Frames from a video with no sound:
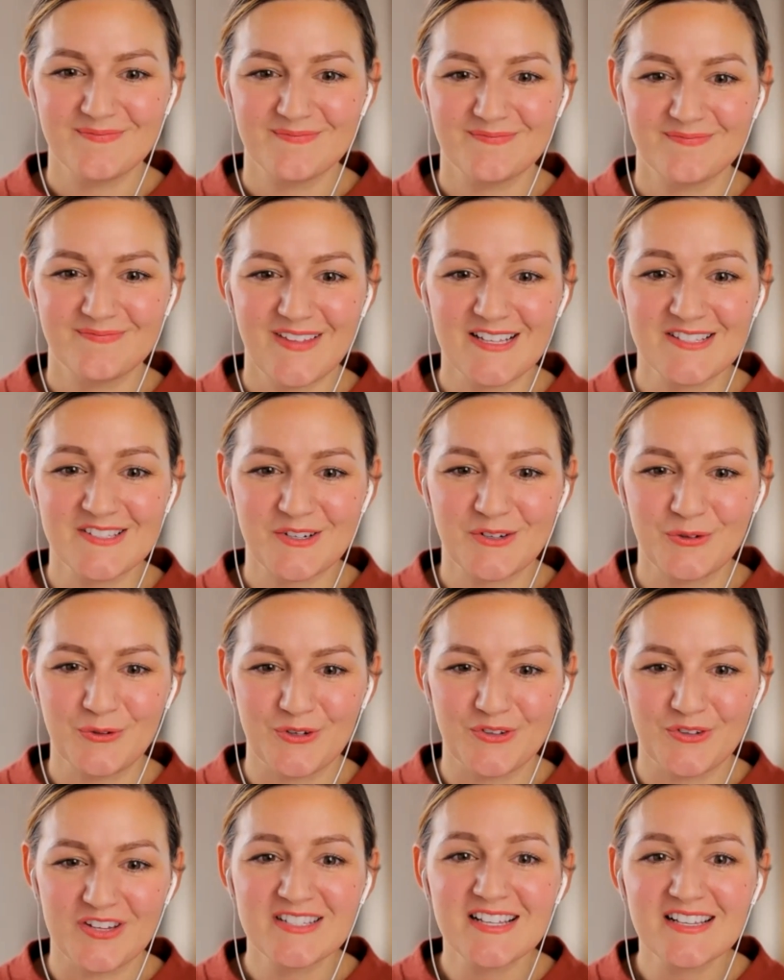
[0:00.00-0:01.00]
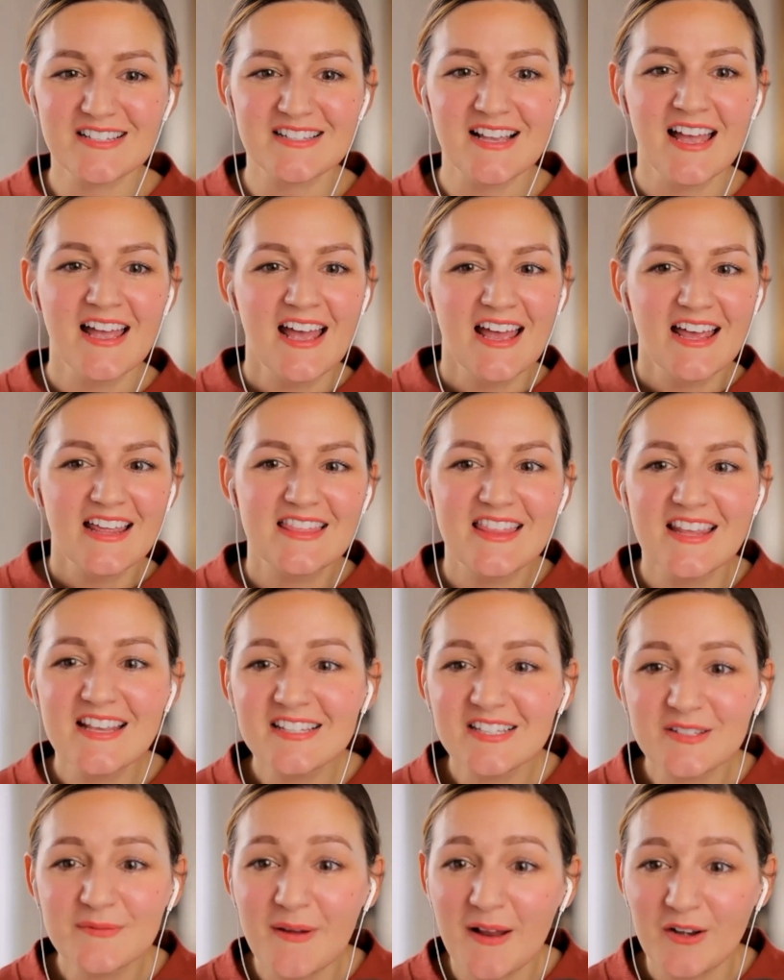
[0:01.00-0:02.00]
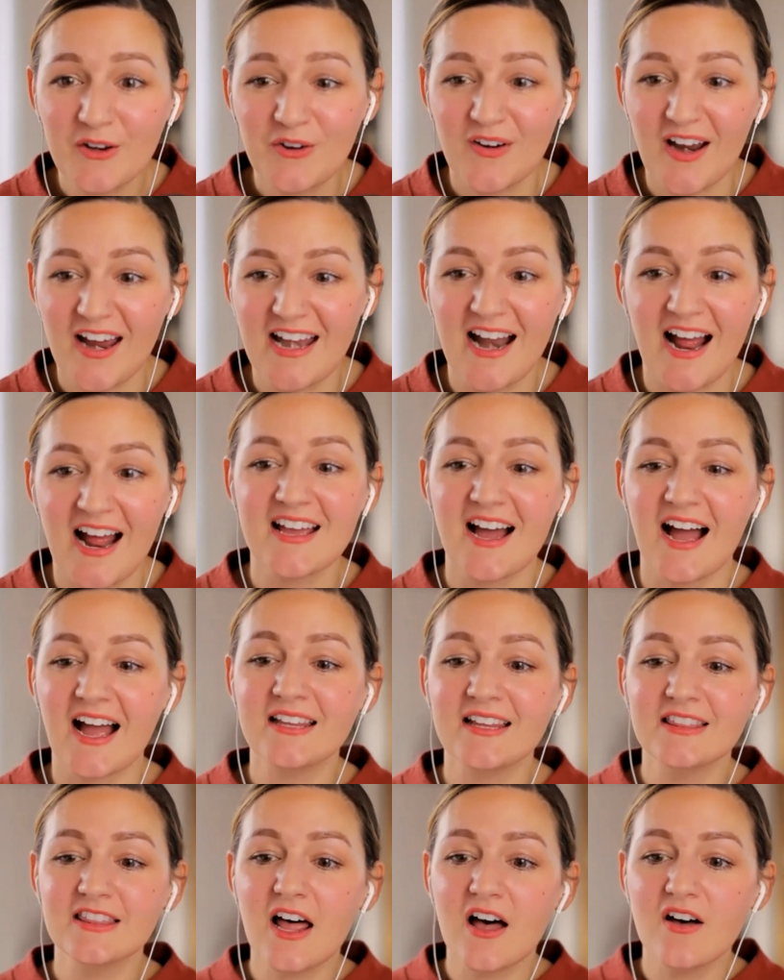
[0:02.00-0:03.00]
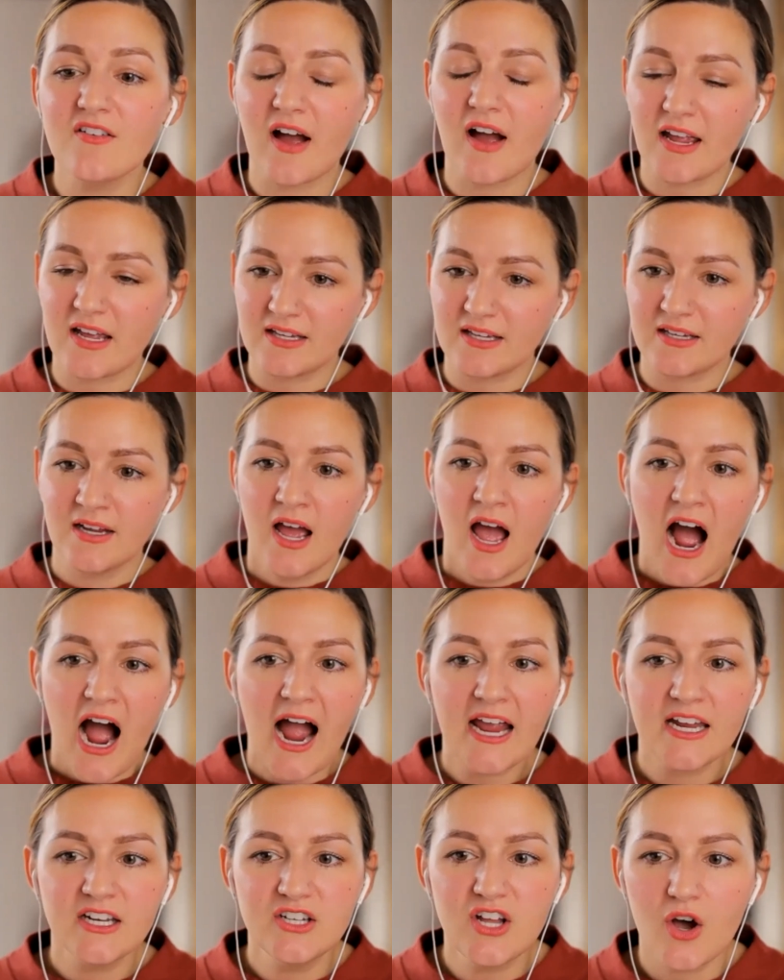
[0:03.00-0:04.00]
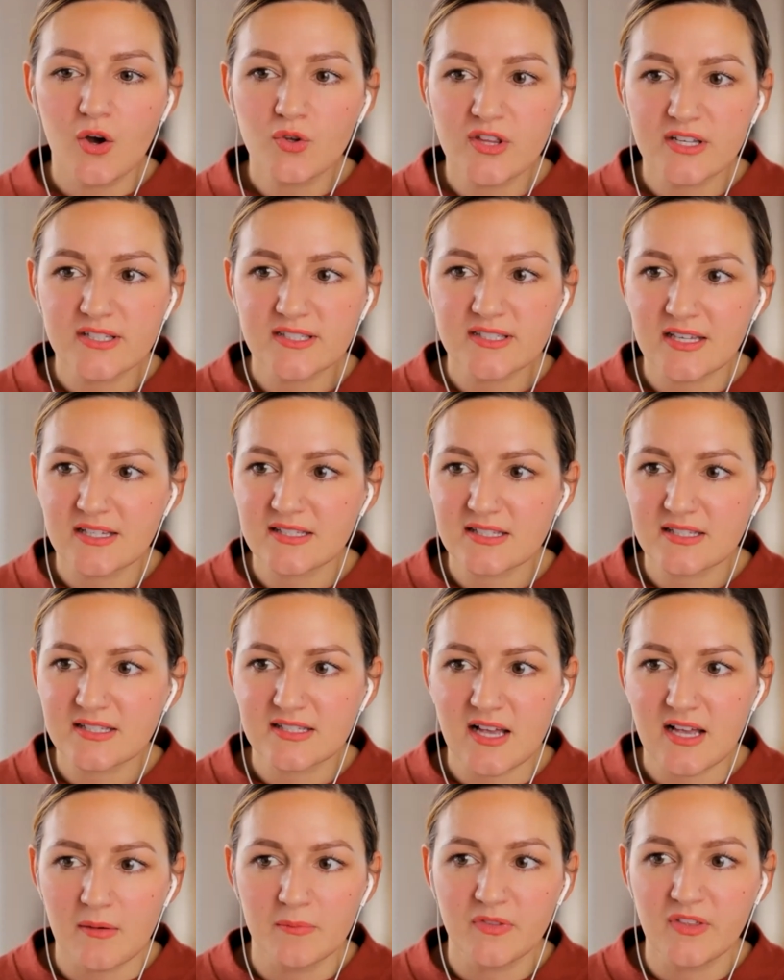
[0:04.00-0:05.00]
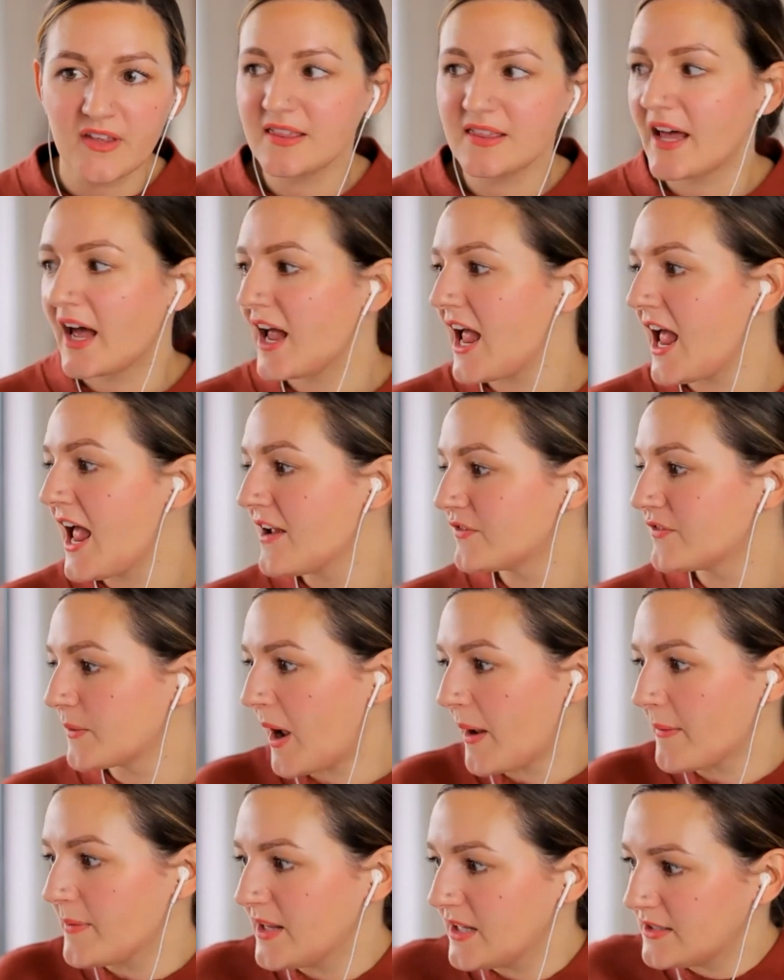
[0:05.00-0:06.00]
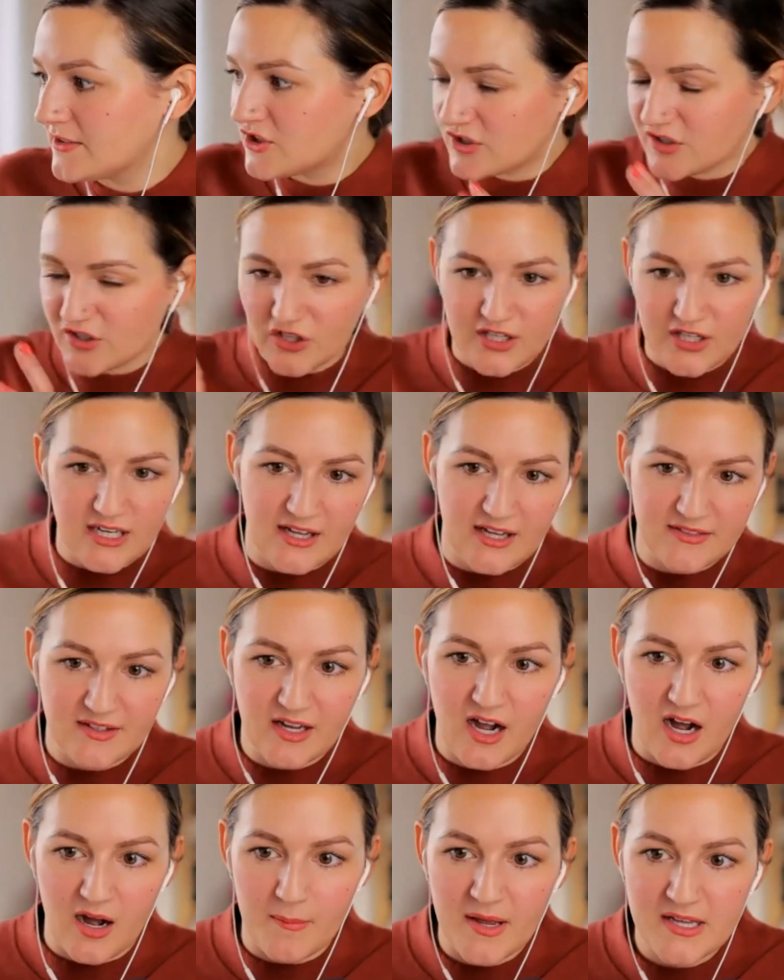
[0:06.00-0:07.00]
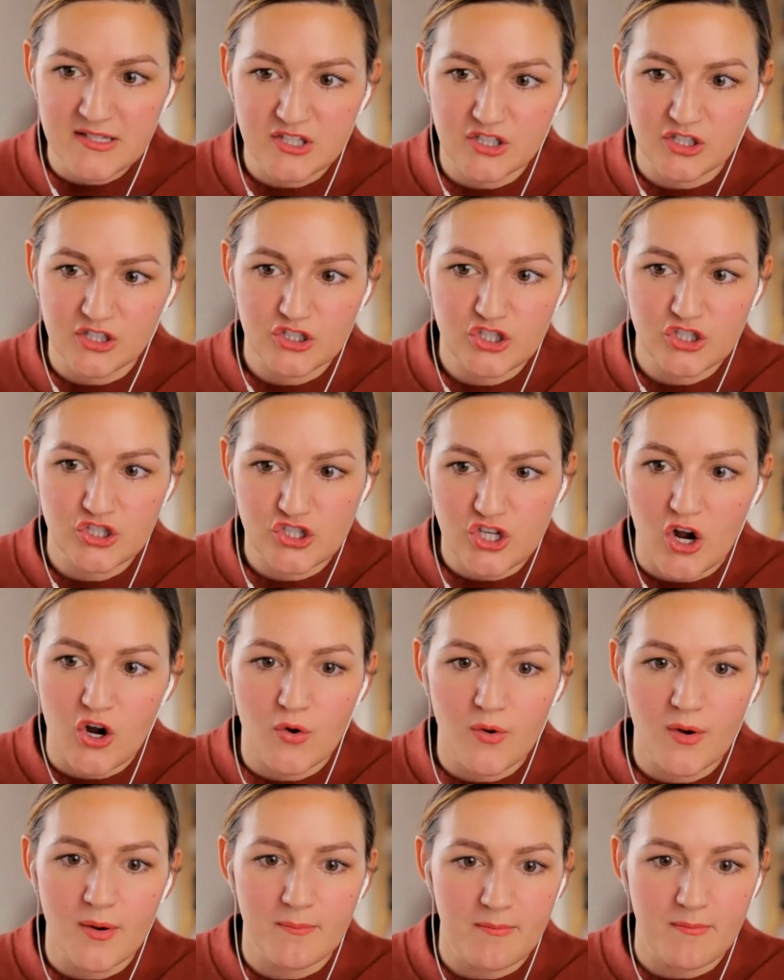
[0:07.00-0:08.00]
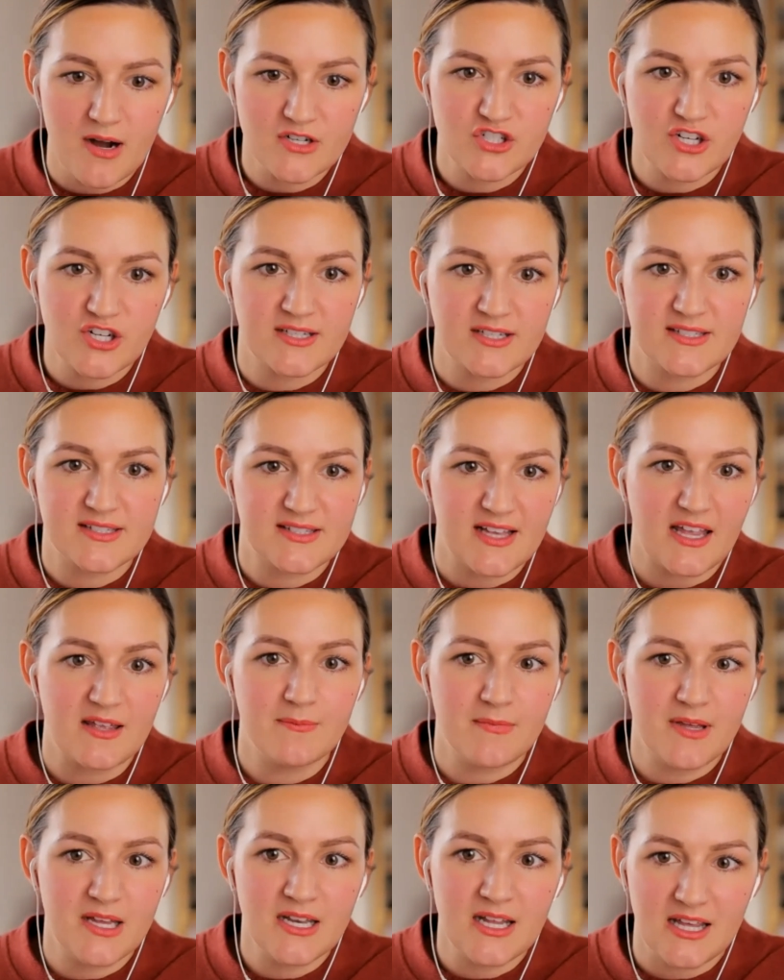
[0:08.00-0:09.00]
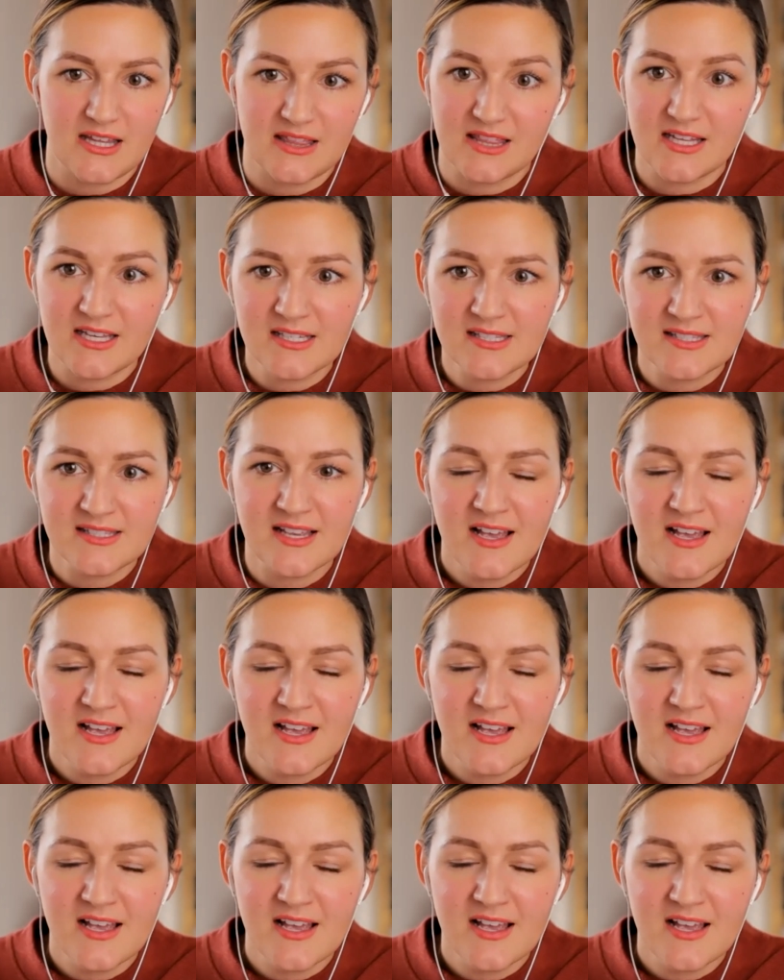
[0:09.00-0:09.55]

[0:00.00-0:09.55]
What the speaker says: That's cool. This has been great. I know this is something that everybody, I mean, just looking at the comments, there's so much excitement in this